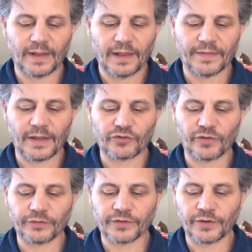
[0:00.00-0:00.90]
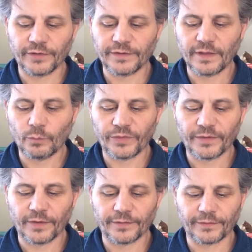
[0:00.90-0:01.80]
And thou shalt gird them with
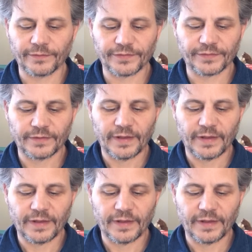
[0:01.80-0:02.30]
girdles,